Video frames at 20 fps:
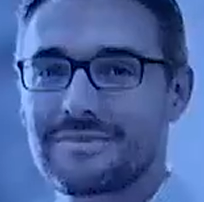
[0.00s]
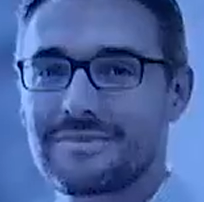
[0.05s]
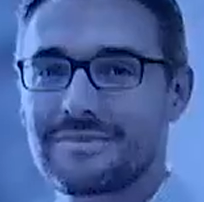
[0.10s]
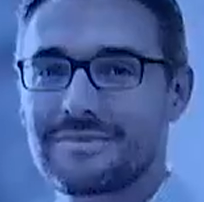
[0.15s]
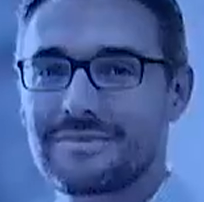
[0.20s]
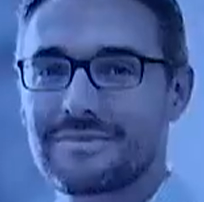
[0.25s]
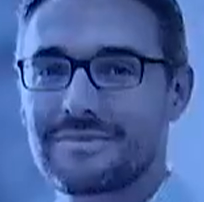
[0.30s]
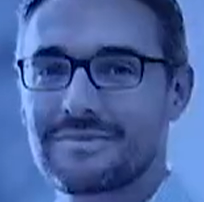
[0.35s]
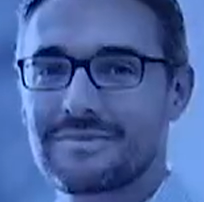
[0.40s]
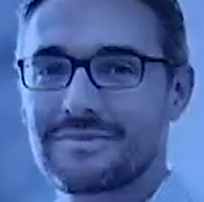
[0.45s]

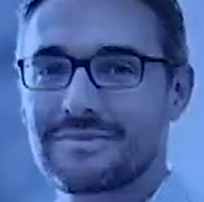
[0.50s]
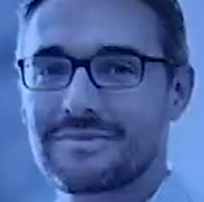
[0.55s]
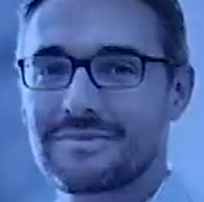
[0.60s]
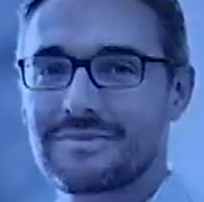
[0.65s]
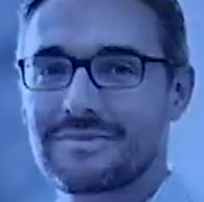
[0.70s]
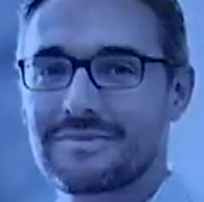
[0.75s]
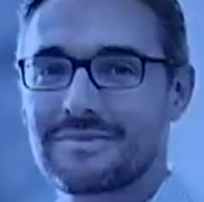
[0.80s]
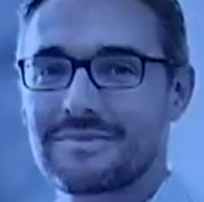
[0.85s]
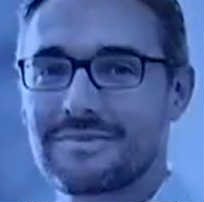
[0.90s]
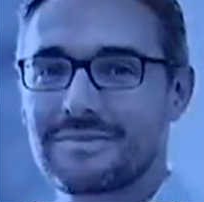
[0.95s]

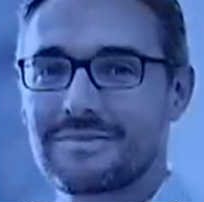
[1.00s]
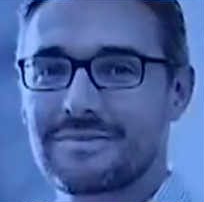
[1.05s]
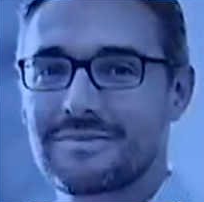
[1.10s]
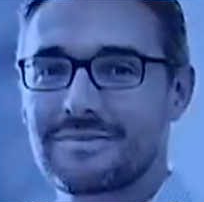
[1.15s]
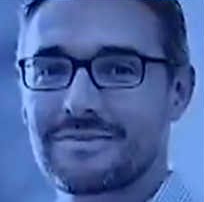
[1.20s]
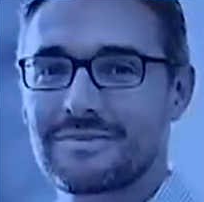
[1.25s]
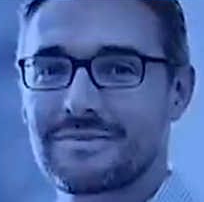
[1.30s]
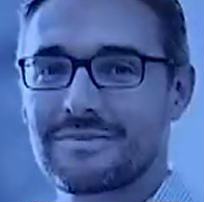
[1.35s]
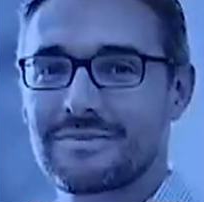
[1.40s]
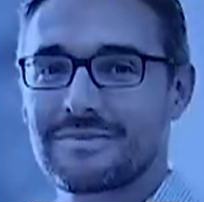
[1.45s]

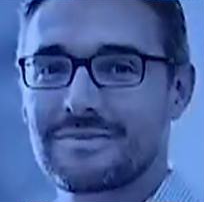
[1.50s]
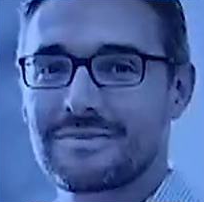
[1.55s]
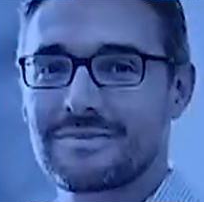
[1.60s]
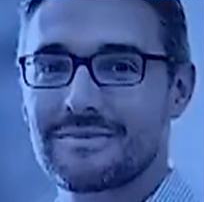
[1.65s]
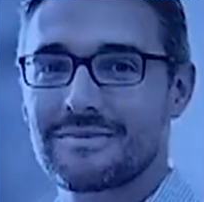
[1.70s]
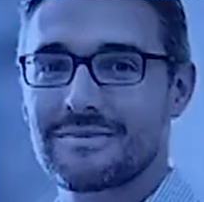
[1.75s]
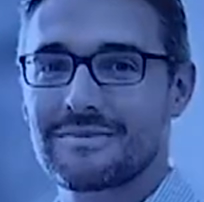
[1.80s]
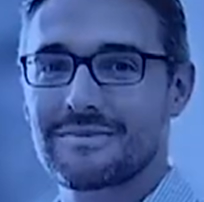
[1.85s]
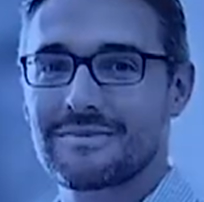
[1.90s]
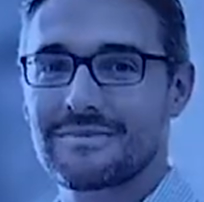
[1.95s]

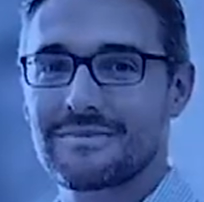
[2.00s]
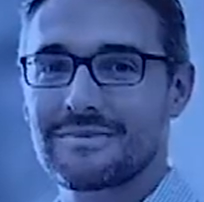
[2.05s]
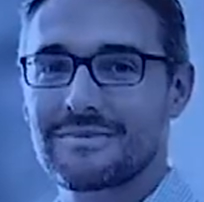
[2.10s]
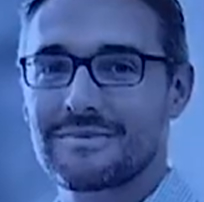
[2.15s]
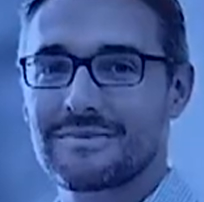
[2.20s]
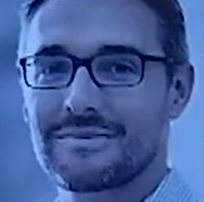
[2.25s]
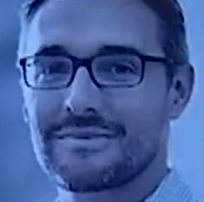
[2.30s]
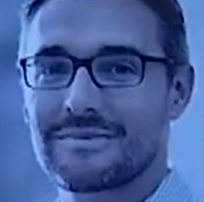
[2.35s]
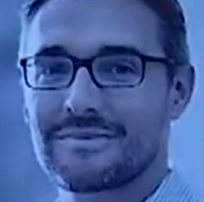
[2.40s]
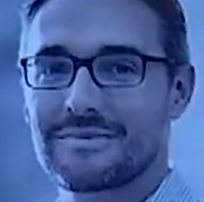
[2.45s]

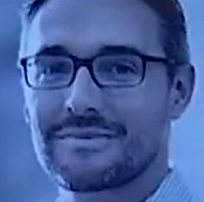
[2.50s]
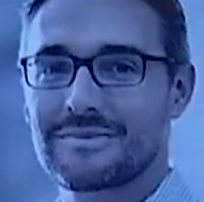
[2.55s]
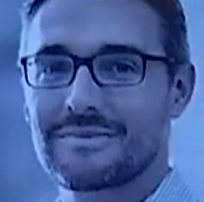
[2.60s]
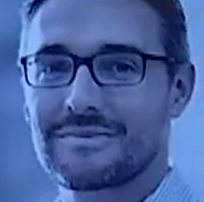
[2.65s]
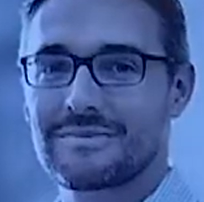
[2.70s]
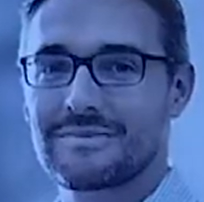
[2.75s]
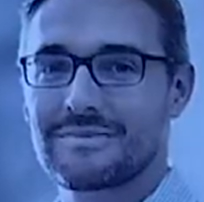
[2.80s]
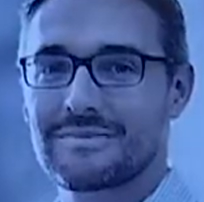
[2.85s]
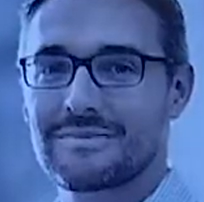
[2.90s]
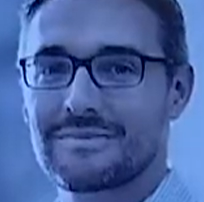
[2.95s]

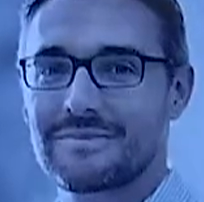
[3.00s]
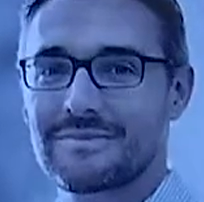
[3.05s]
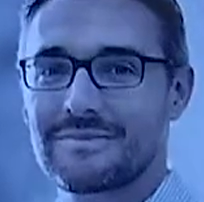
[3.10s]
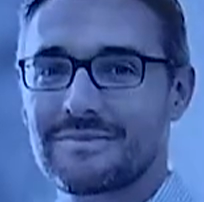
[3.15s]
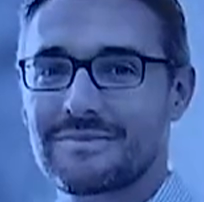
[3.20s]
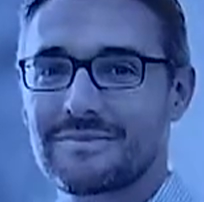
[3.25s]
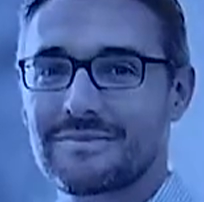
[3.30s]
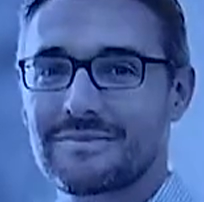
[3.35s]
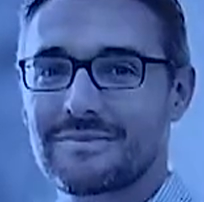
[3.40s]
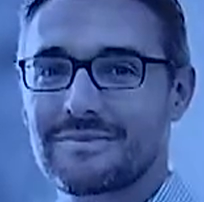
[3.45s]

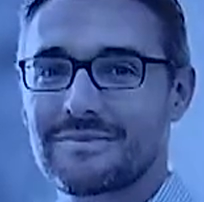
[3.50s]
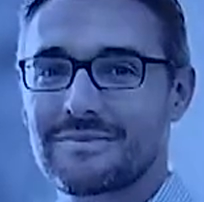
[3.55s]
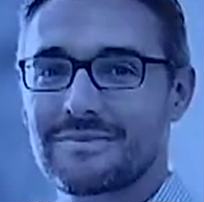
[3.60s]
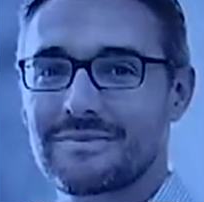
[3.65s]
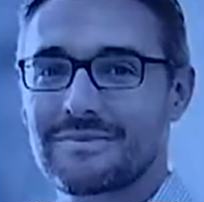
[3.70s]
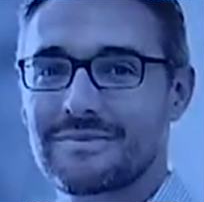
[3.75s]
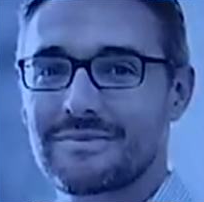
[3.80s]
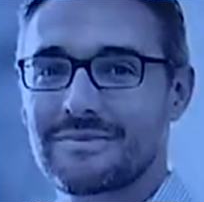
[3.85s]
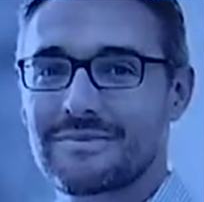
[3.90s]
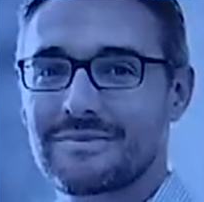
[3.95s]

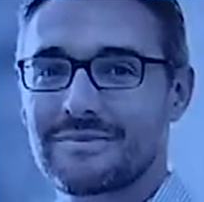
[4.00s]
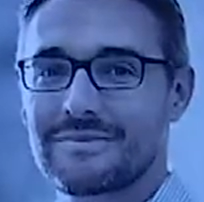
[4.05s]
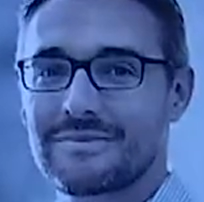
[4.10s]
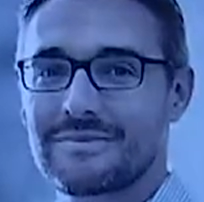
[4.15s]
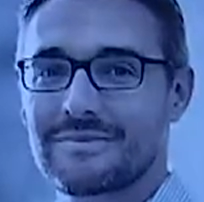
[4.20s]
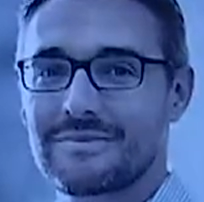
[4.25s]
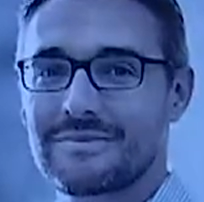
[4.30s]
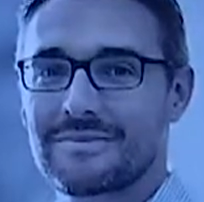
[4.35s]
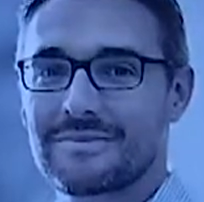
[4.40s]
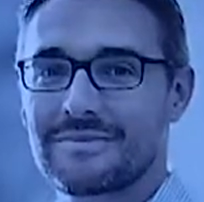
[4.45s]

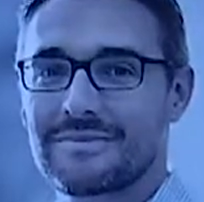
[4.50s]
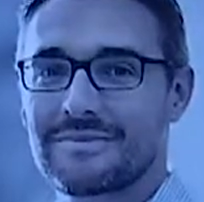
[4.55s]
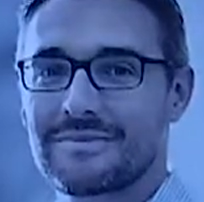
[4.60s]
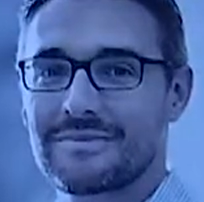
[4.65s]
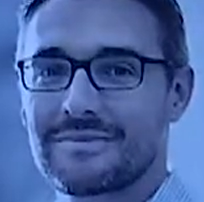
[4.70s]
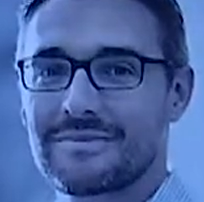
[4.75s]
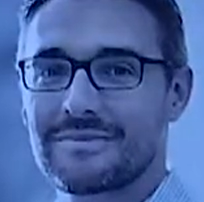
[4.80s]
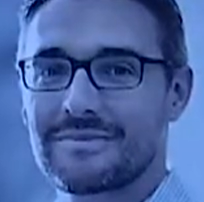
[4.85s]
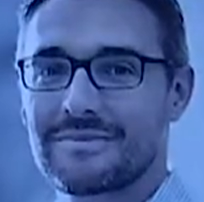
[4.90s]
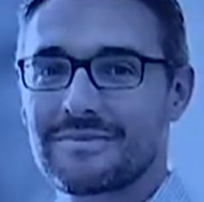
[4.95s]

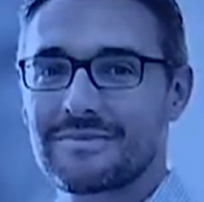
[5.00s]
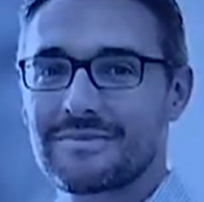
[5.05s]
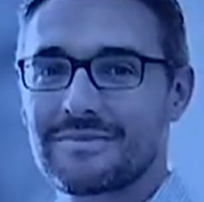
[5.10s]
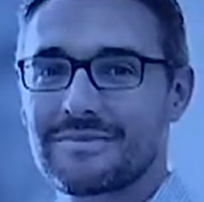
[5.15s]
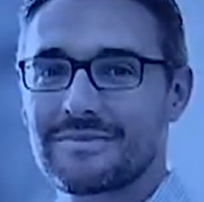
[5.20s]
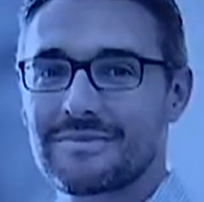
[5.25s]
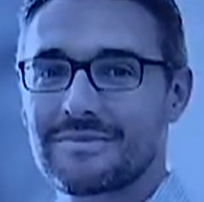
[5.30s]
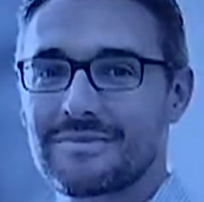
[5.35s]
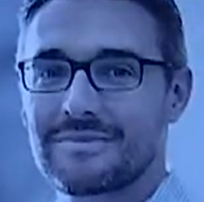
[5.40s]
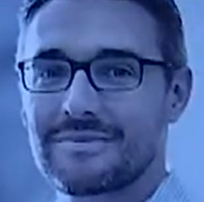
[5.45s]

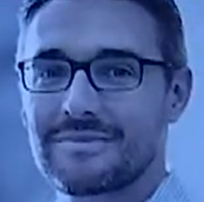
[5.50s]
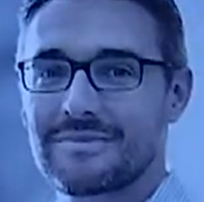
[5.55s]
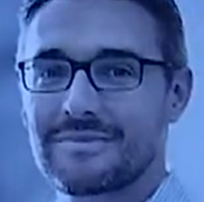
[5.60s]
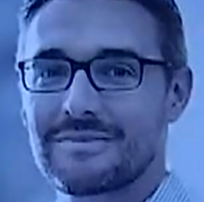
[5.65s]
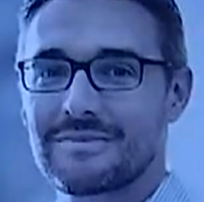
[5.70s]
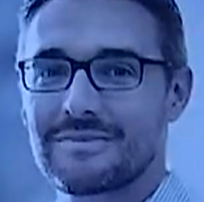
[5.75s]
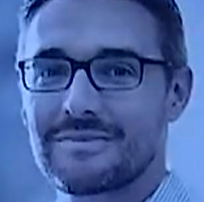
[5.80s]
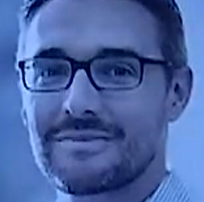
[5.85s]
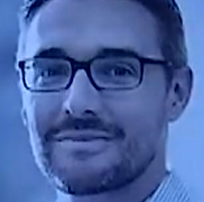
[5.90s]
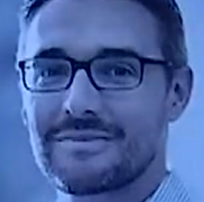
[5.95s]
(silent)